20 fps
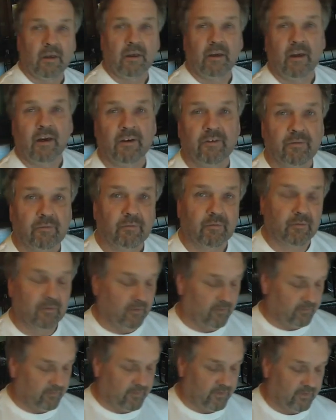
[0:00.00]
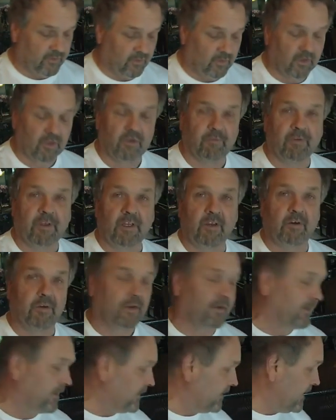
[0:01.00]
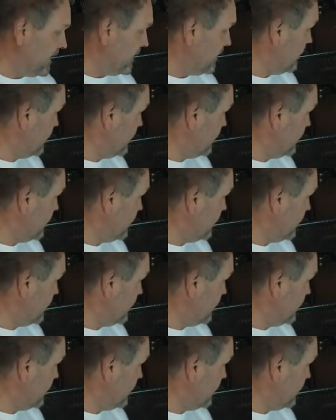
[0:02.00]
Hey guys, gonna do a little video here today